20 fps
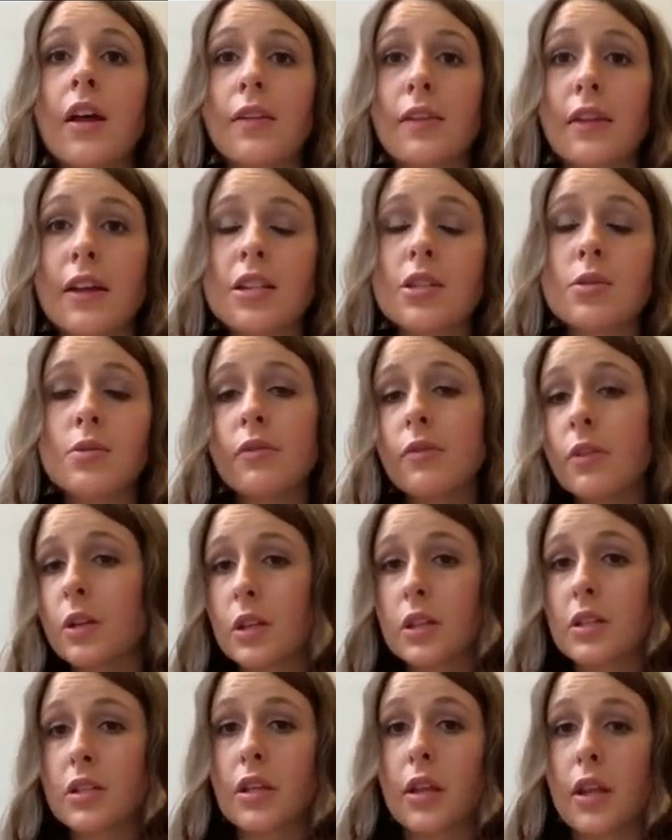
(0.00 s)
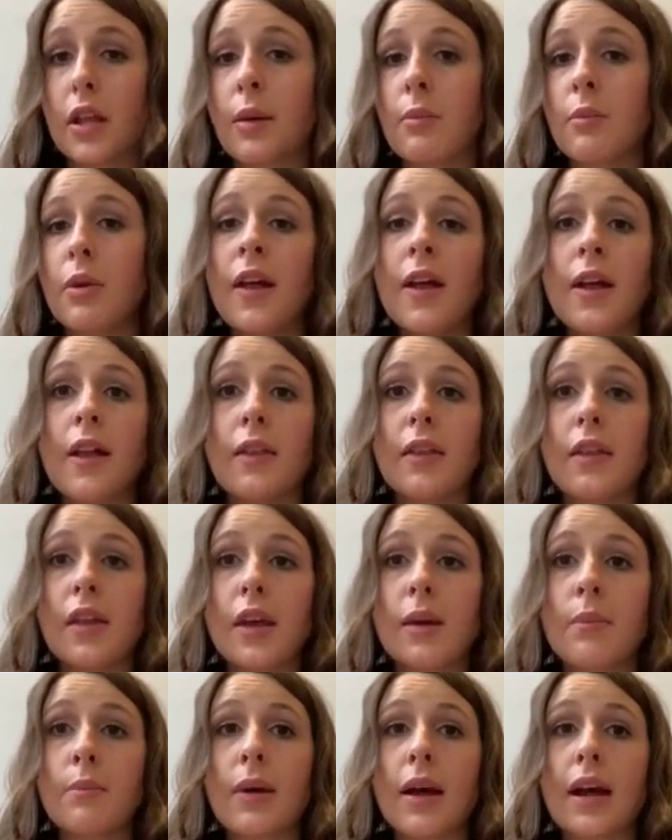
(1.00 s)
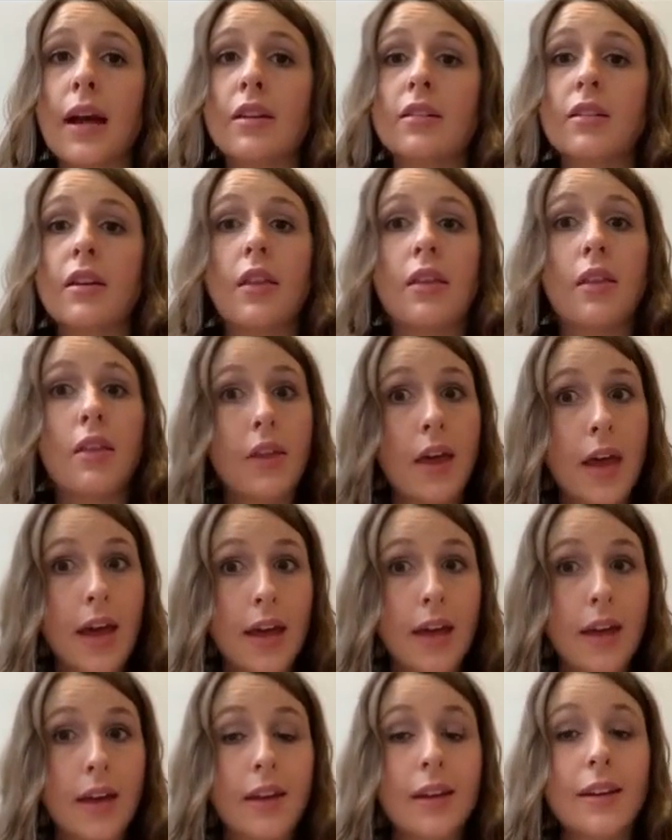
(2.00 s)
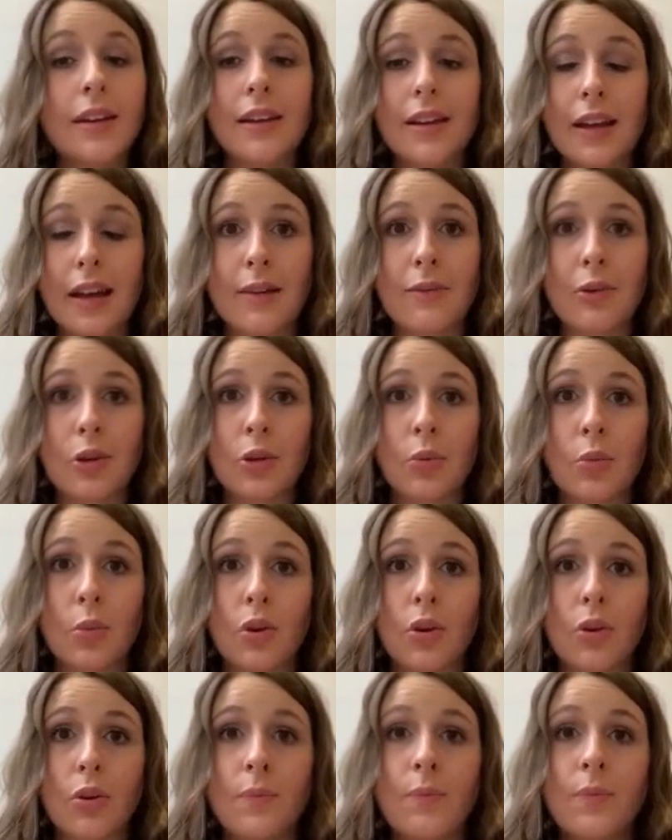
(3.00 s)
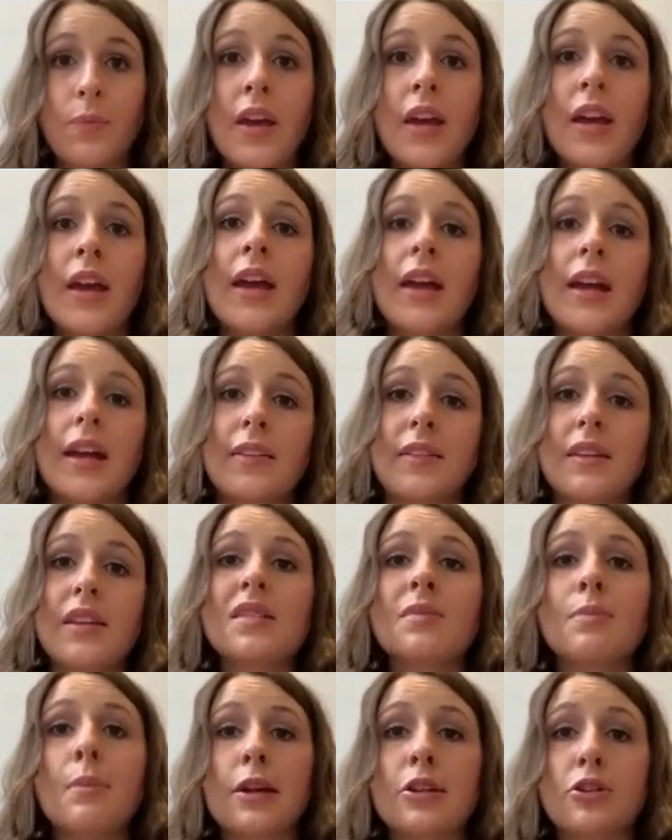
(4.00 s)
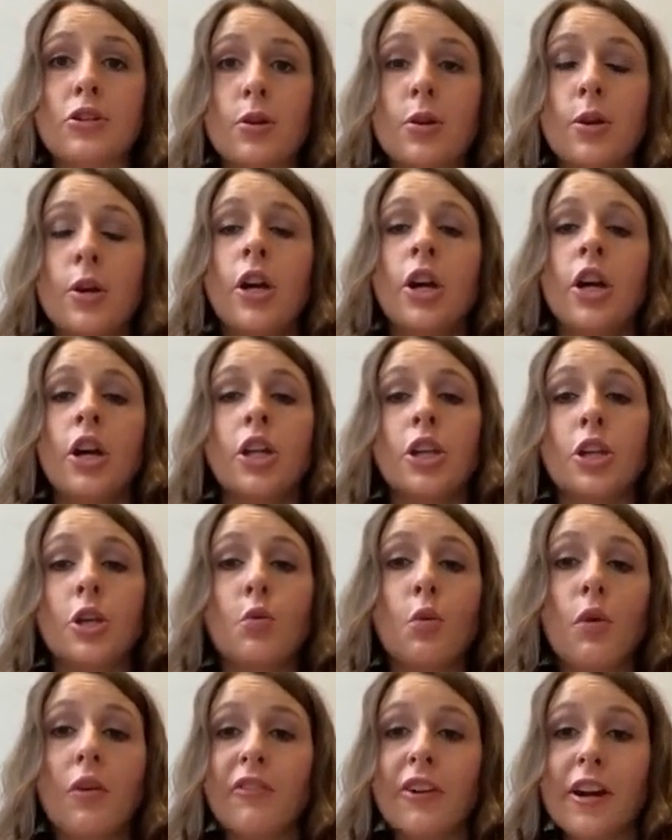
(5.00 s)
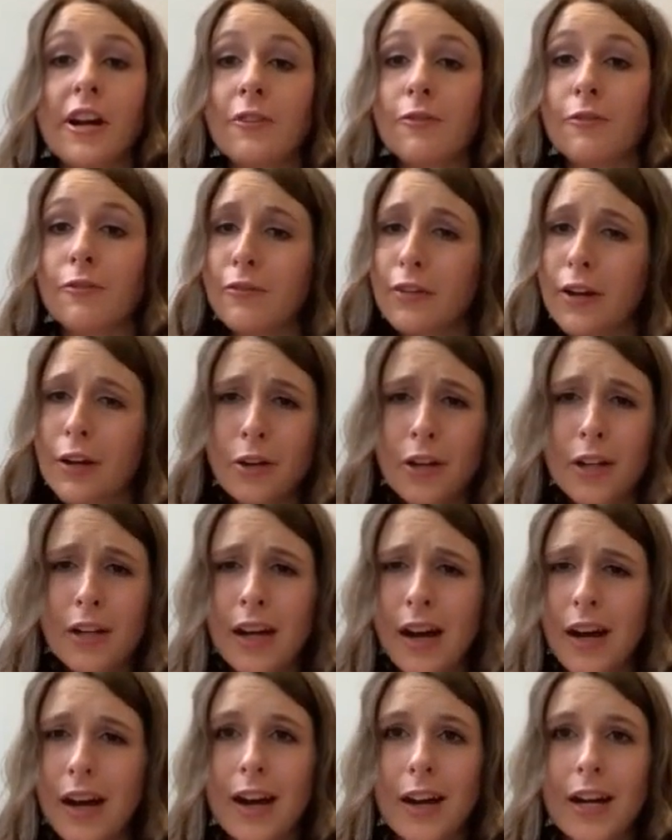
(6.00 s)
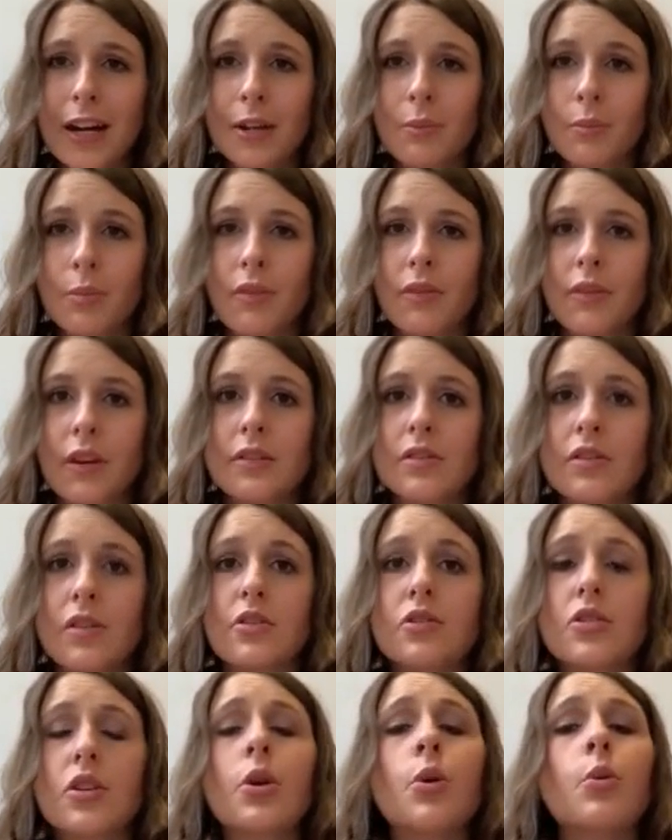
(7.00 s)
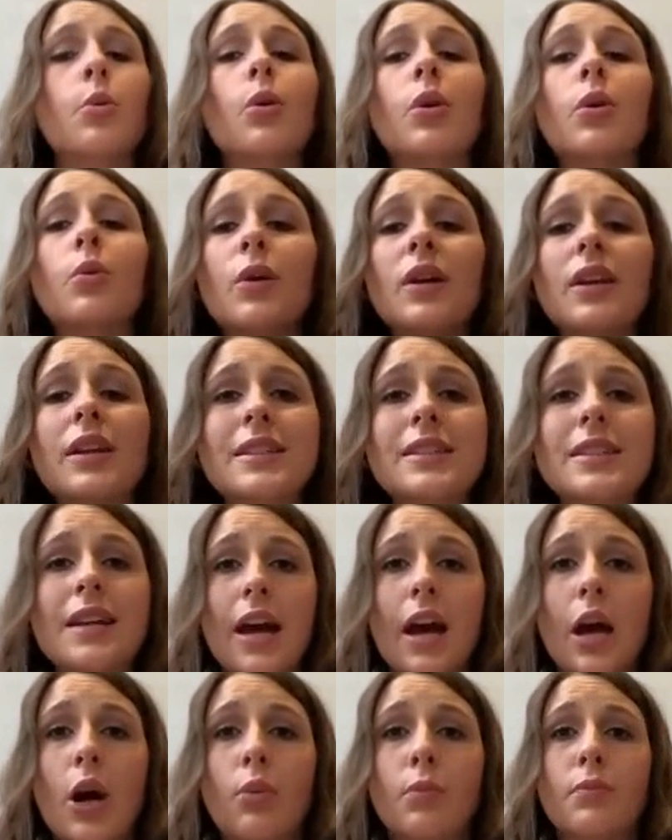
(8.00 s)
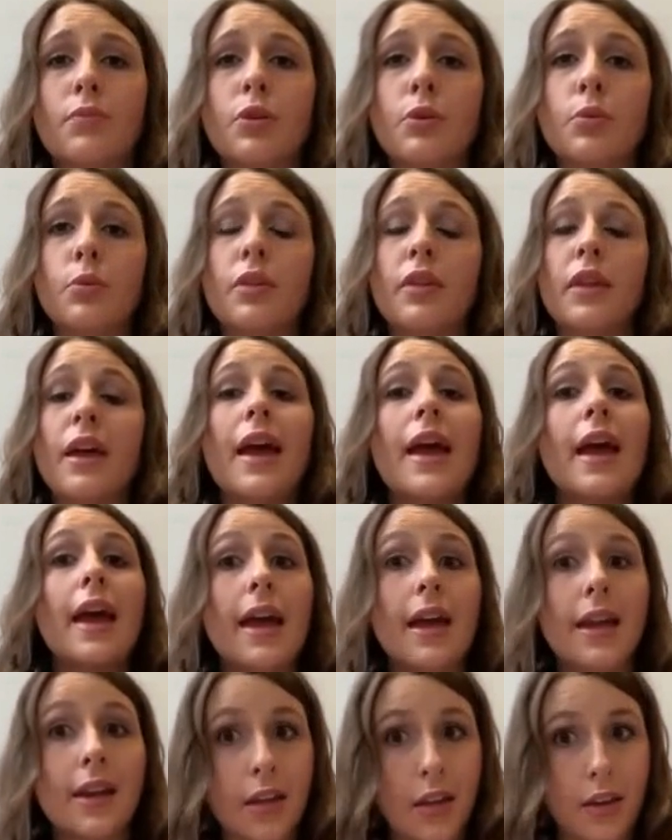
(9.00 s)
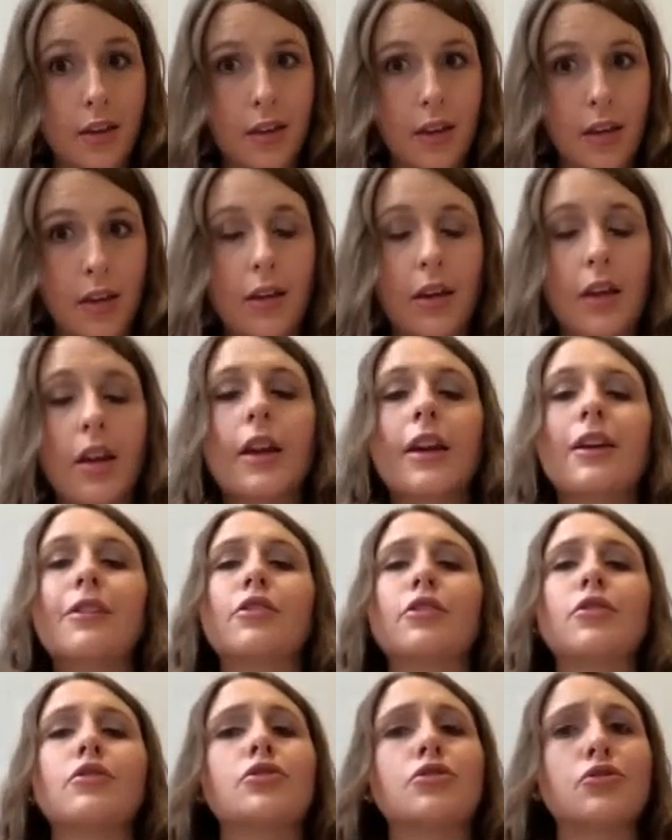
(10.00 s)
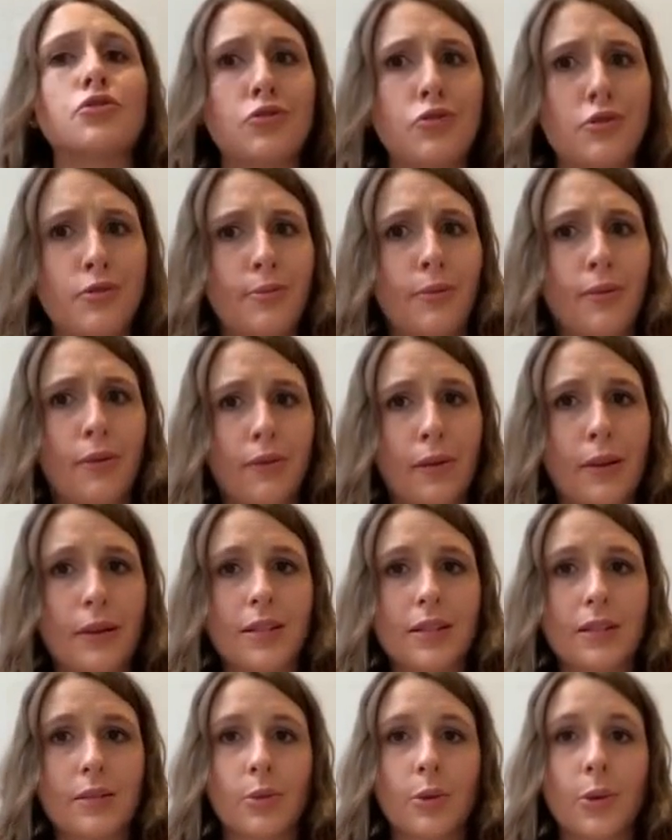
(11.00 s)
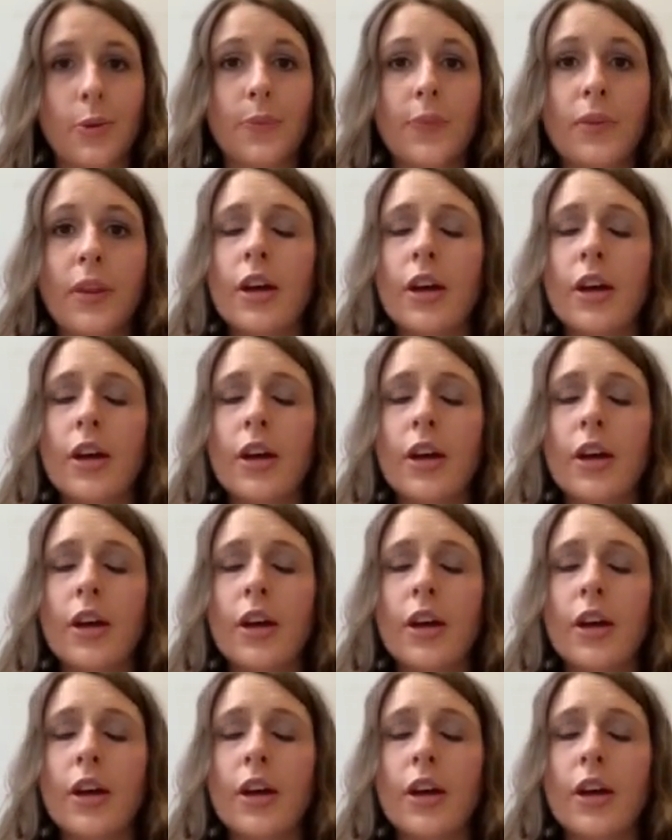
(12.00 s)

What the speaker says: thus revealing to them the impact they can have on the world. In this major, you will find very kind professors who are willing to help you with anything and are super flexible.